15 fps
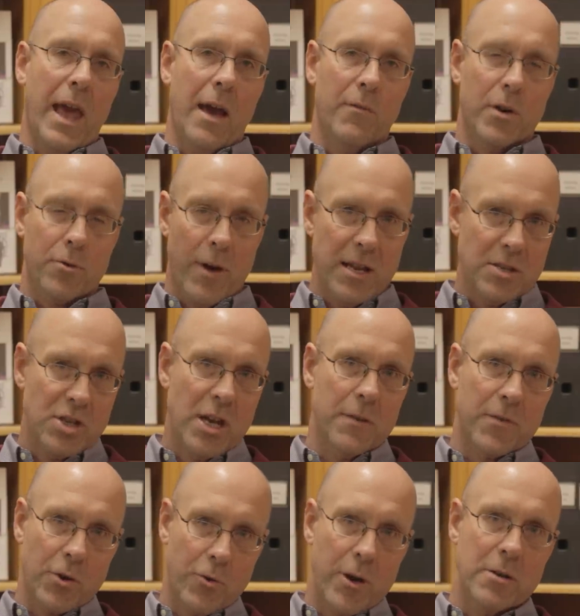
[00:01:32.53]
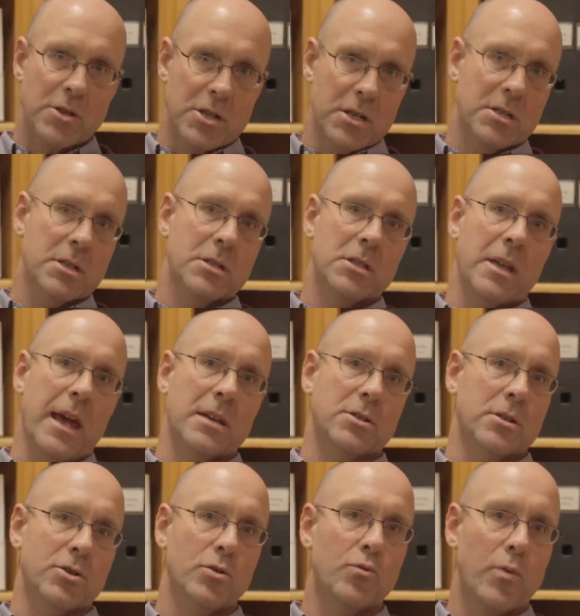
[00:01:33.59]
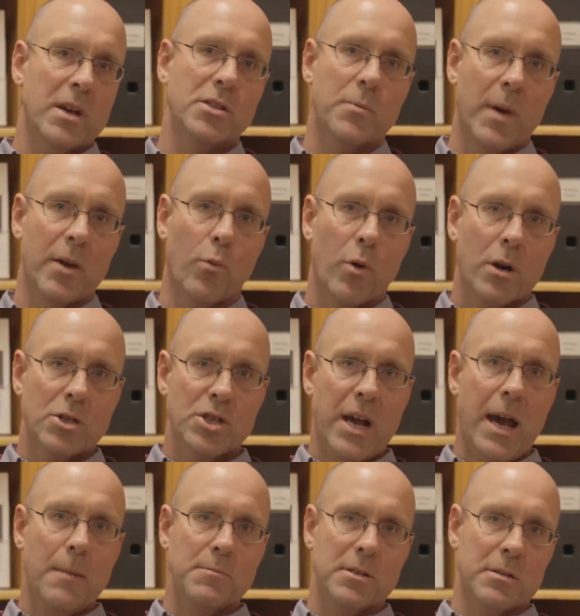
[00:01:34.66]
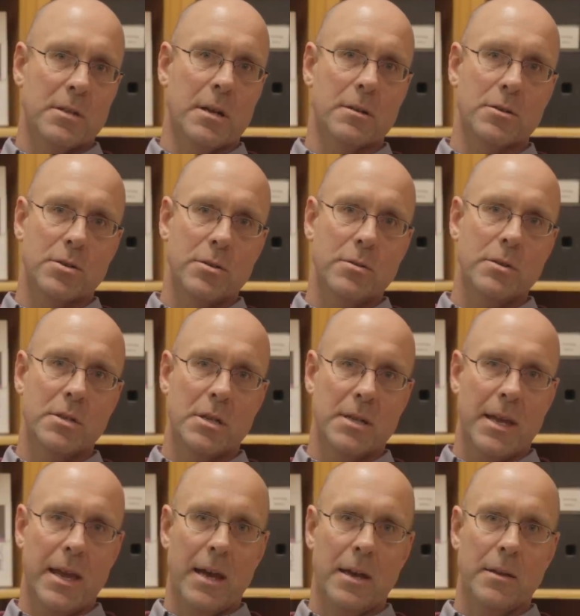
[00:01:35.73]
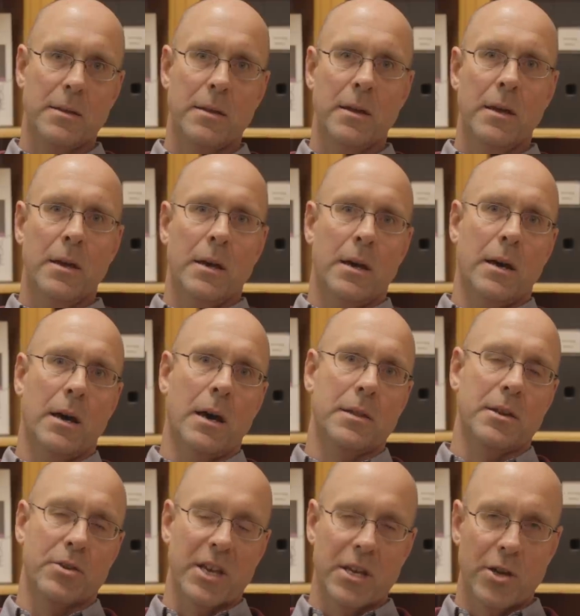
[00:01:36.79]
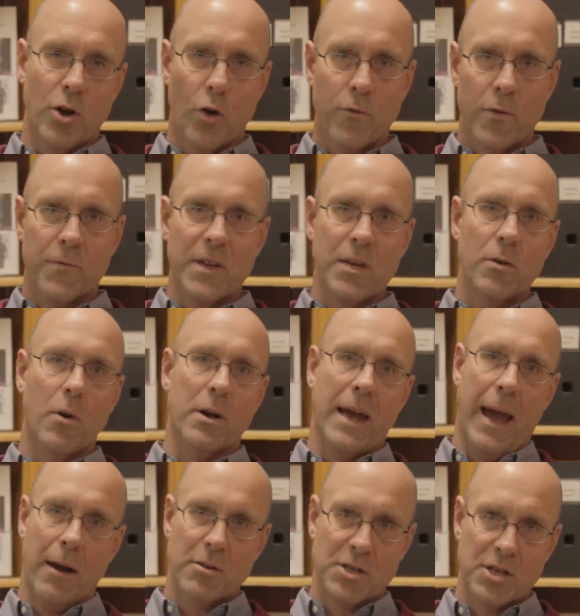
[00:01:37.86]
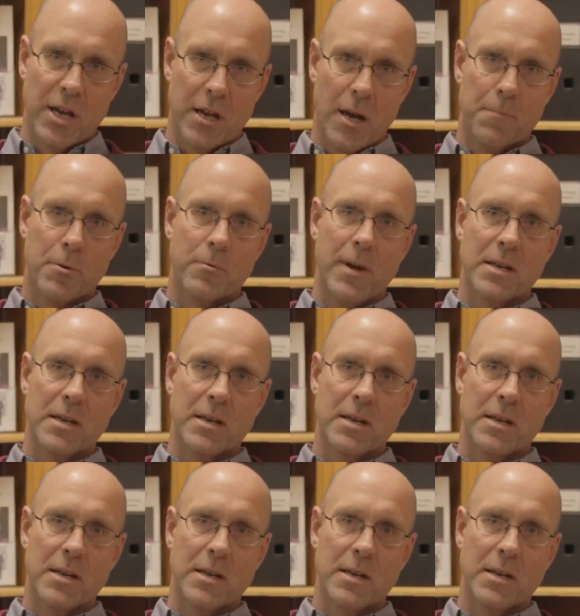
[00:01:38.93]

have a great set of career assistants that actually do resume workshops that our students attend. They'll get an overview on how to set up a